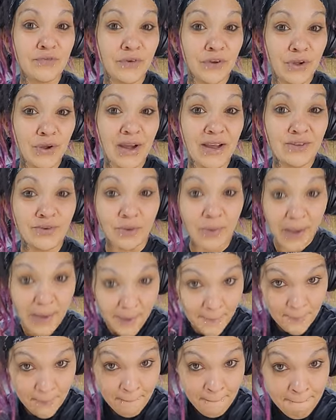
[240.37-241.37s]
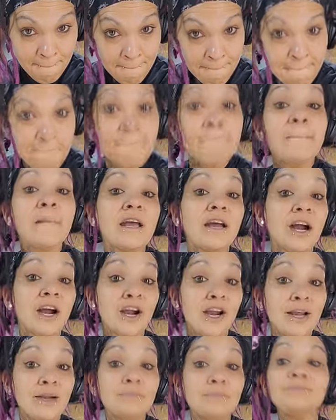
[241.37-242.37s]
for you guys, okay? All
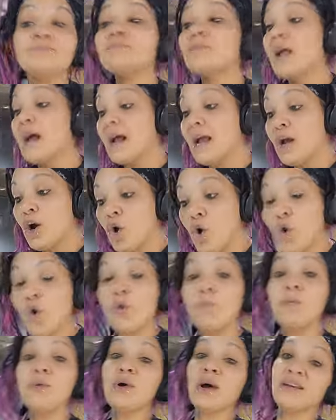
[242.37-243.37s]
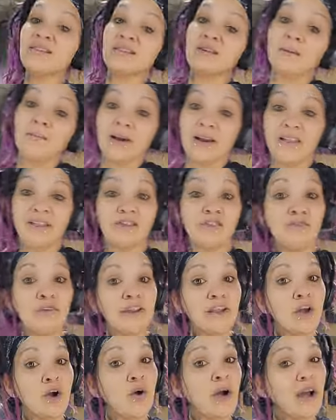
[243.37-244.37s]
right. I hope you got something out of this
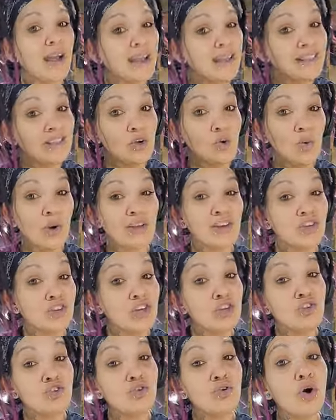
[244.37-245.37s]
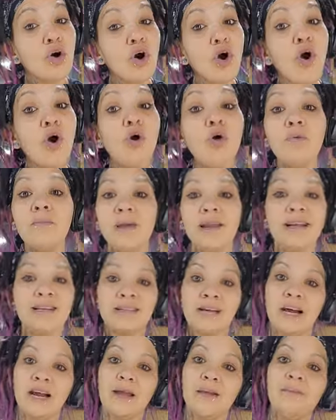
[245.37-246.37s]
video. I get the question so many
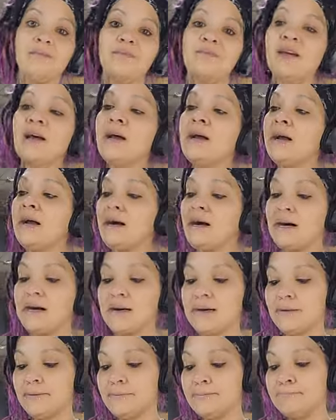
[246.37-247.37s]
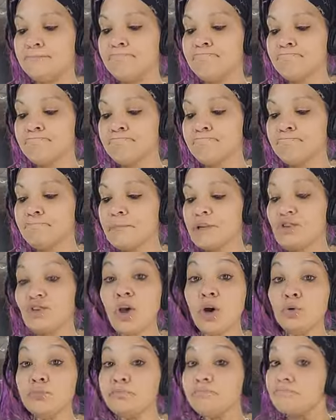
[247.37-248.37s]
times. Um,
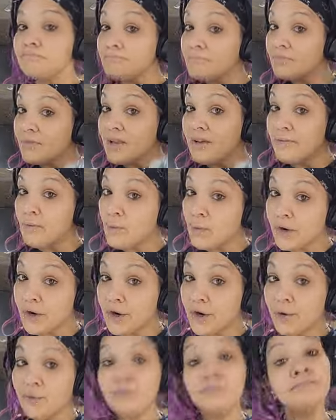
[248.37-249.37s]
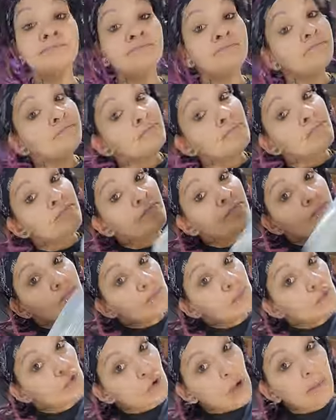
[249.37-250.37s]
so if you want to know,
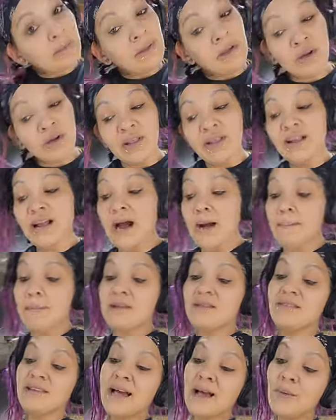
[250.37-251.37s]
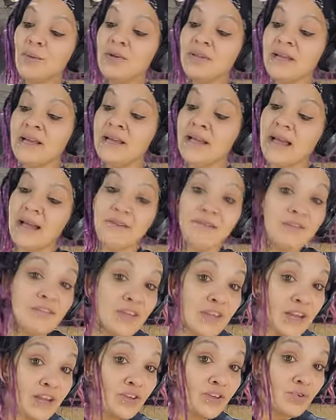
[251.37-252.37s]
drop down in the comments. I will link
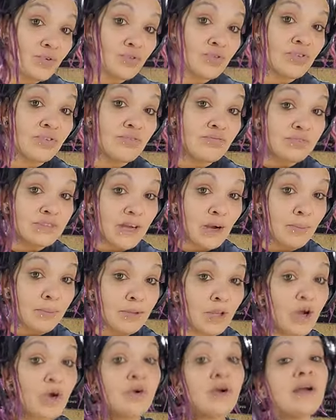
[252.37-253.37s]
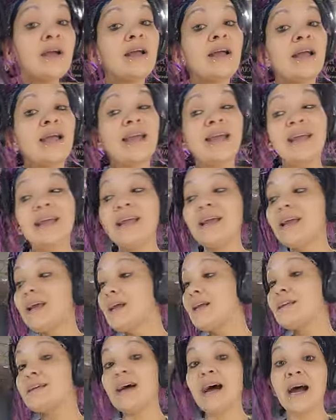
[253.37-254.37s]
everything I use down below,
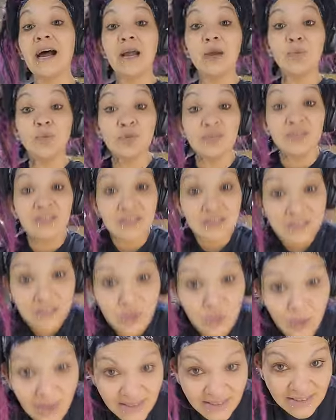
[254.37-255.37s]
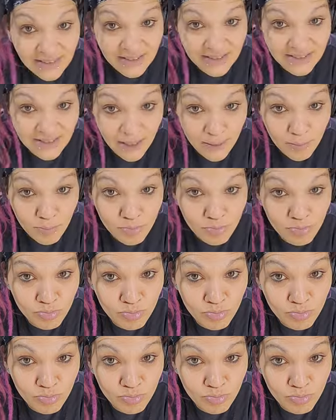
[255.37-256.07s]
and I will see you guys next time.